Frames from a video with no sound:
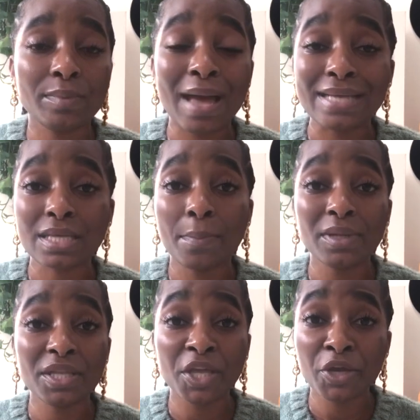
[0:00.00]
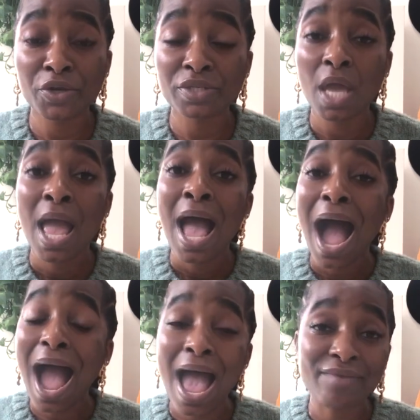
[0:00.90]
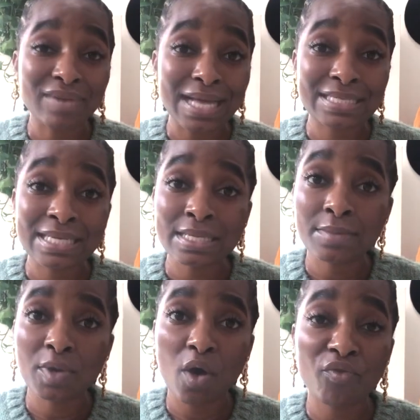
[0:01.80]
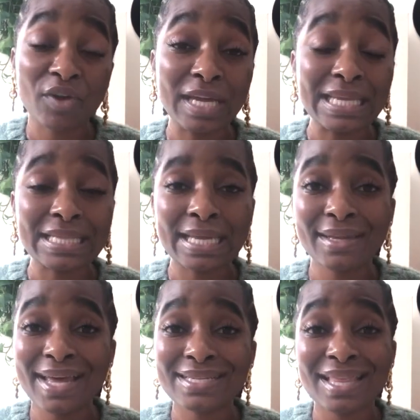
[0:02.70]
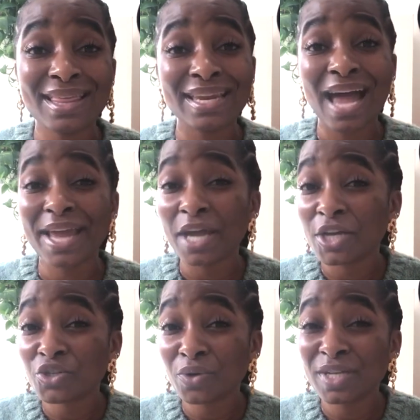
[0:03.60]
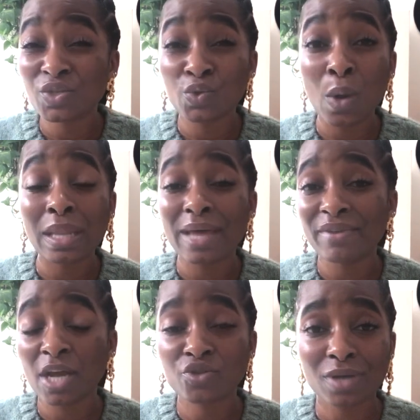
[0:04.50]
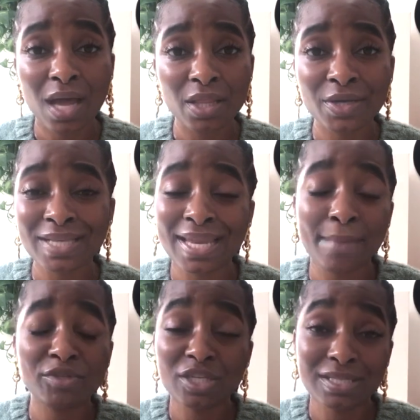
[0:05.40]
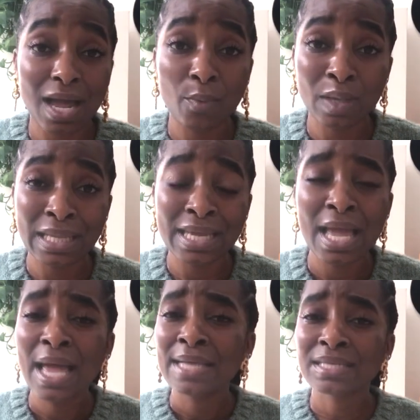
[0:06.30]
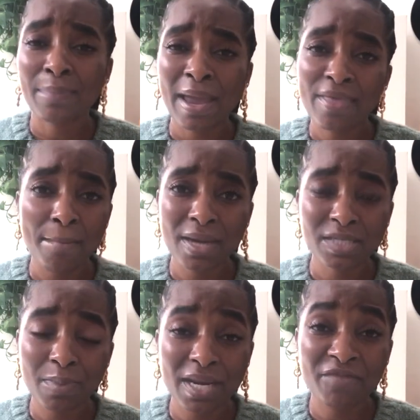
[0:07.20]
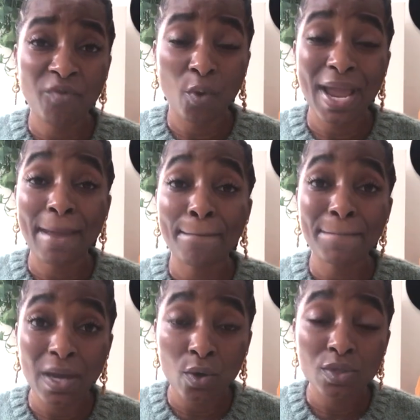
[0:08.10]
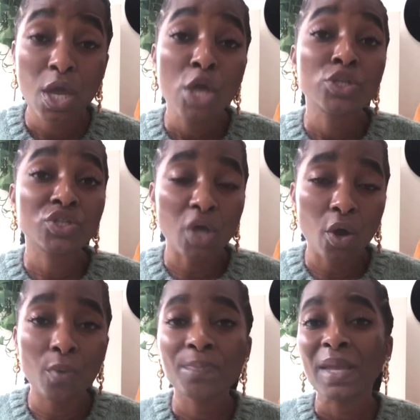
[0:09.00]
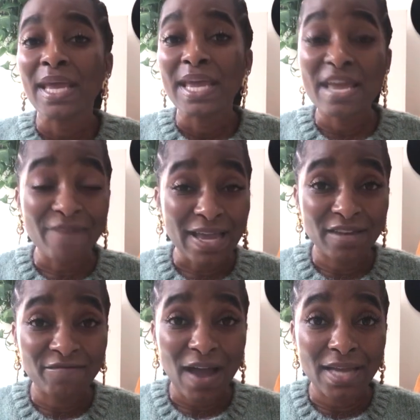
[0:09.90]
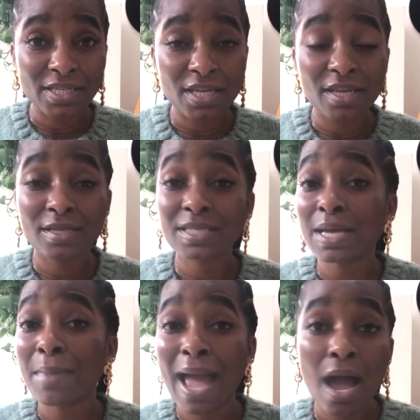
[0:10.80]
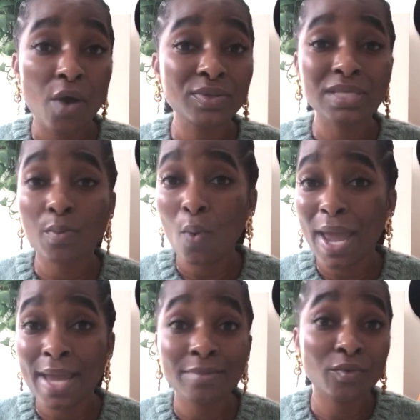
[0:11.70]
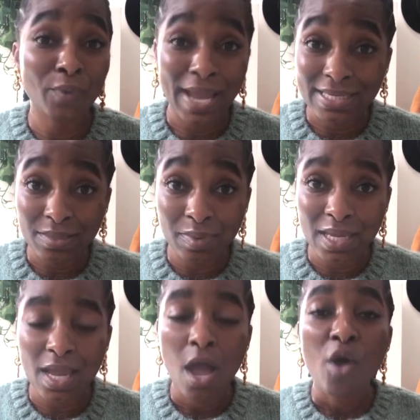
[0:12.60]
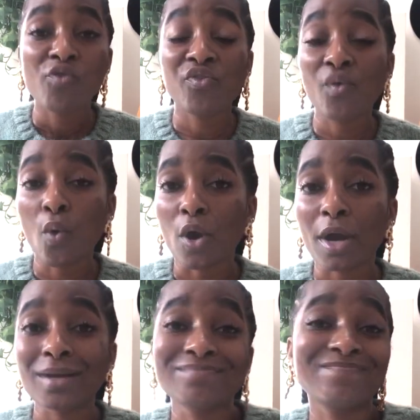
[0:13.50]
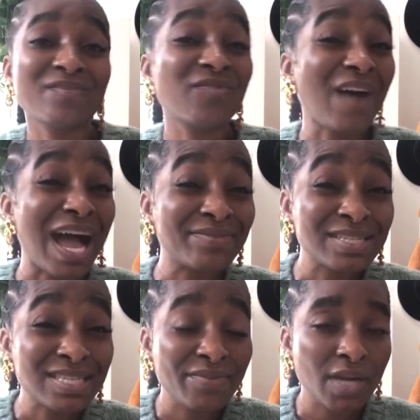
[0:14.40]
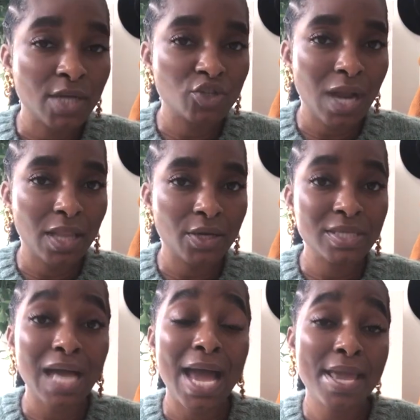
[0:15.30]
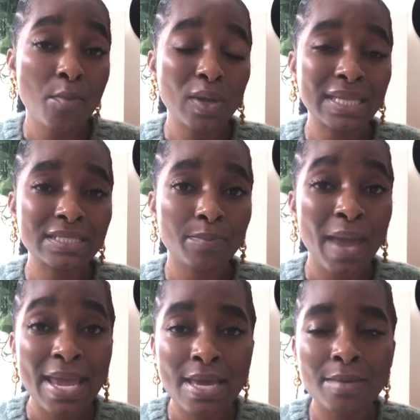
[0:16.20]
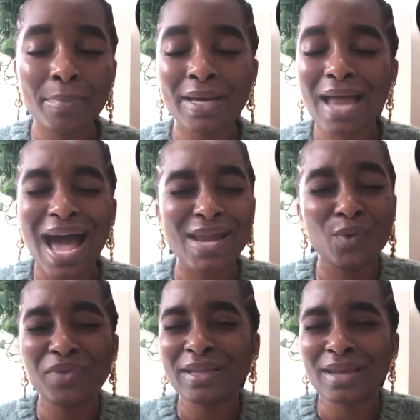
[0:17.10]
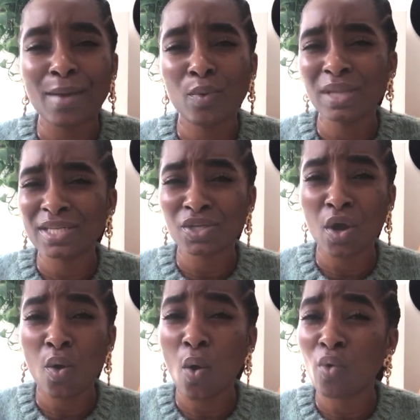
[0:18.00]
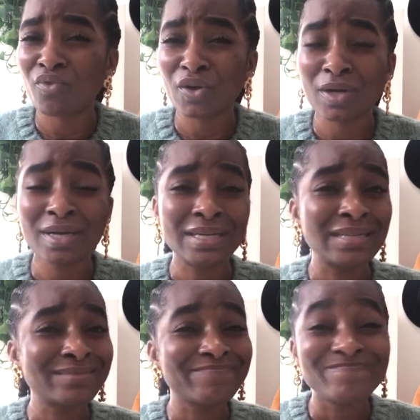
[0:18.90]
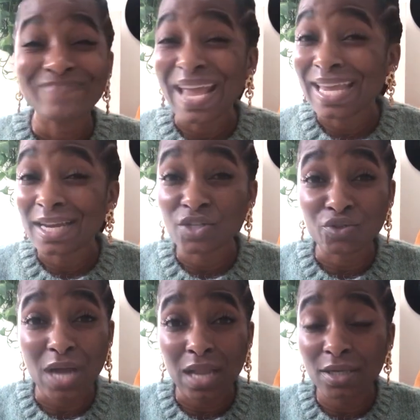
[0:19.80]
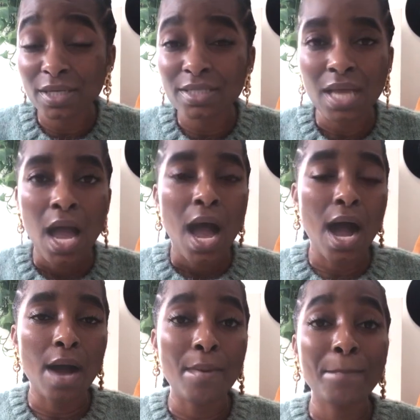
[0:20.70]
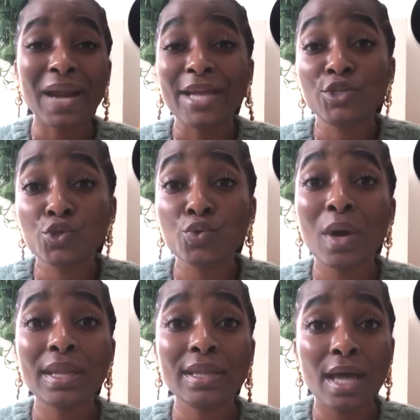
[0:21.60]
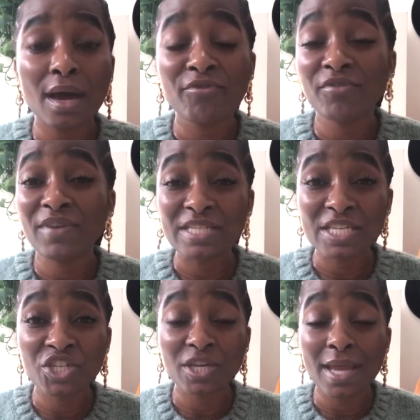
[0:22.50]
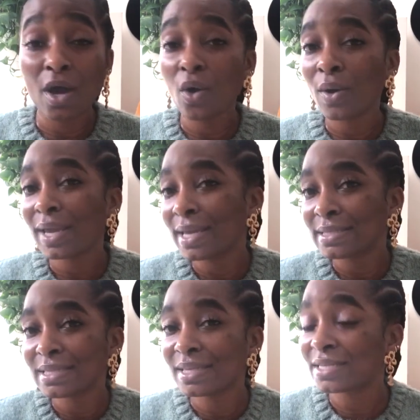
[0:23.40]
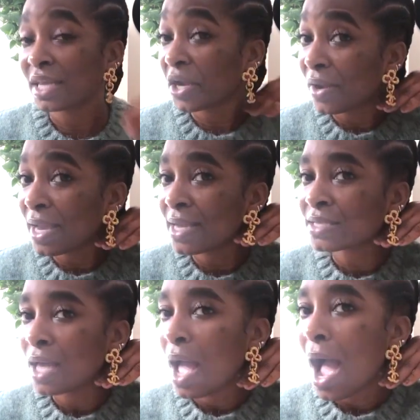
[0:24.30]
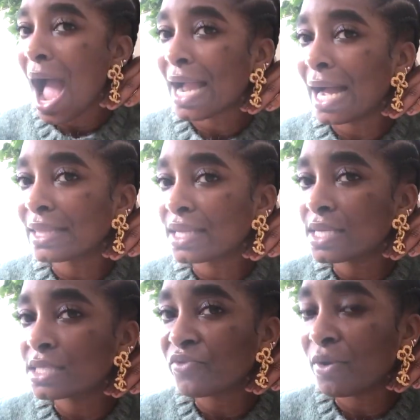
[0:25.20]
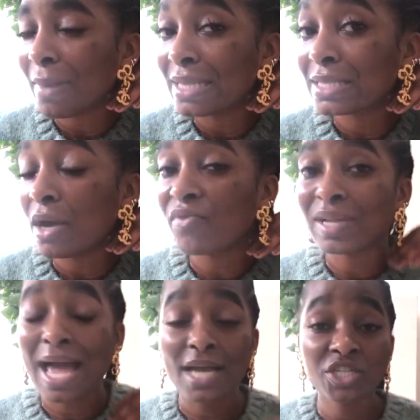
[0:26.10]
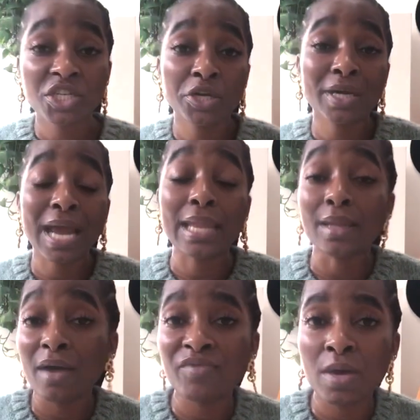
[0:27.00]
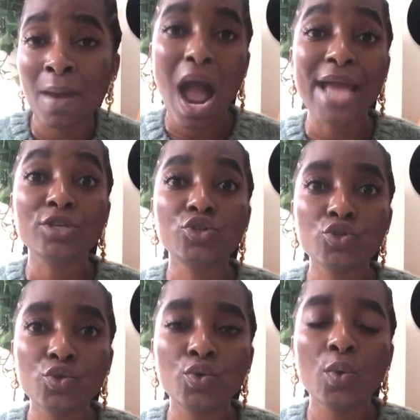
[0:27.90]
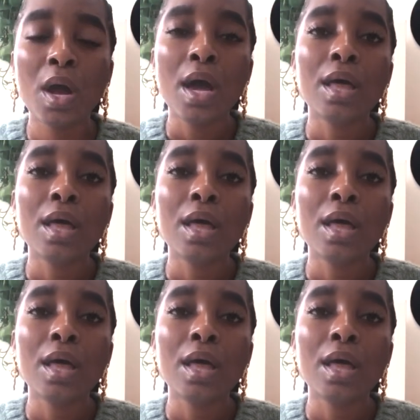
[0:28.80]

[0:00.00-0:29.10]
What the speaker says: the past couple of years, I have not seen them go for anything less than $900 to $1,100, and I'm just not willing to pay that much money for a belt. So if I can find it somehow, some way, randomly for $500 to $700, I am willing to pay it, but I don't think that I'm willing to go over $800. But I do love vintage Chanel, hence these earrings. I got these for myself last year and I love them. I do